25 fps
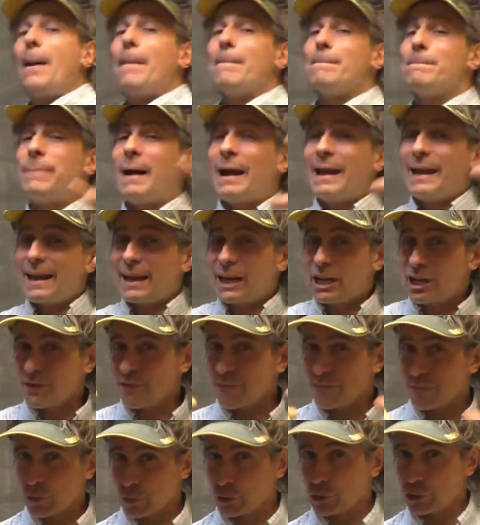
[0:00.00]
by a
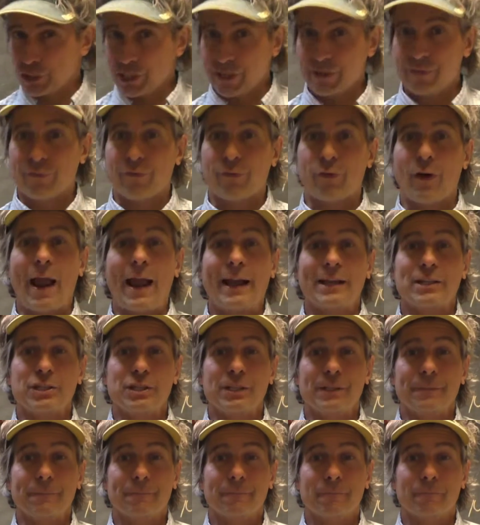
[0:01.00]
conversion
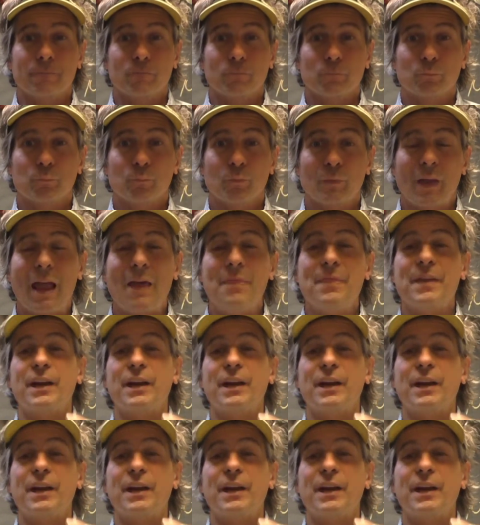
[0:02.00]
fraction. And